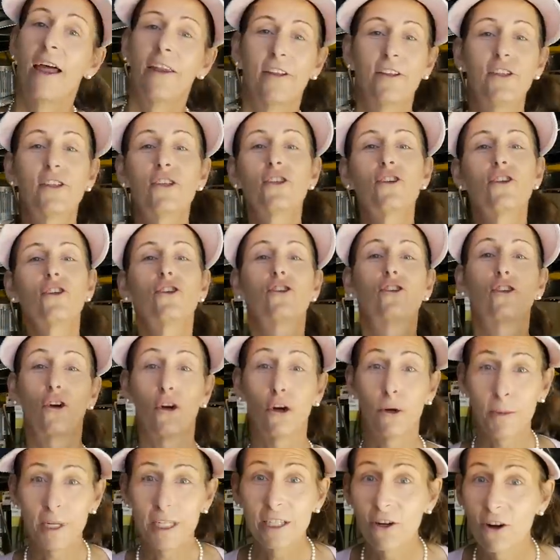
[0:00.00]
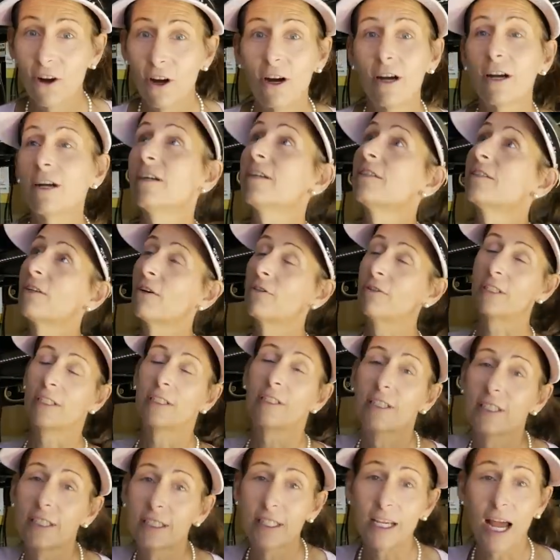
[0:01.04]
This is a German car, so it's
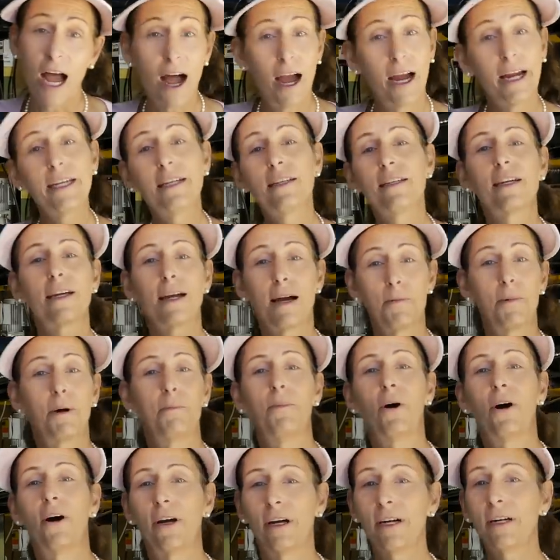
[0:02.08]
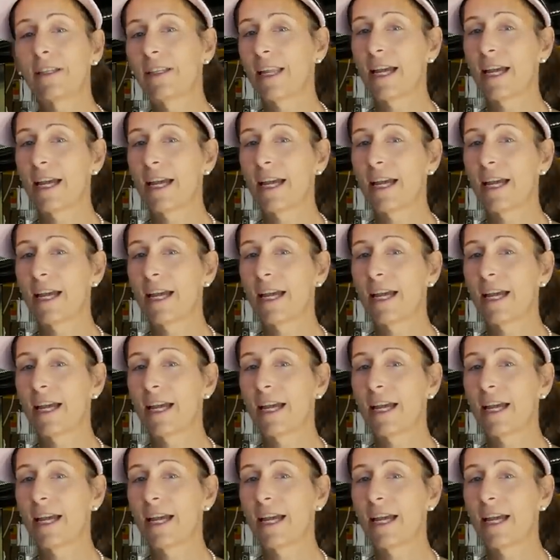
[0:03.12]
designed to come apart.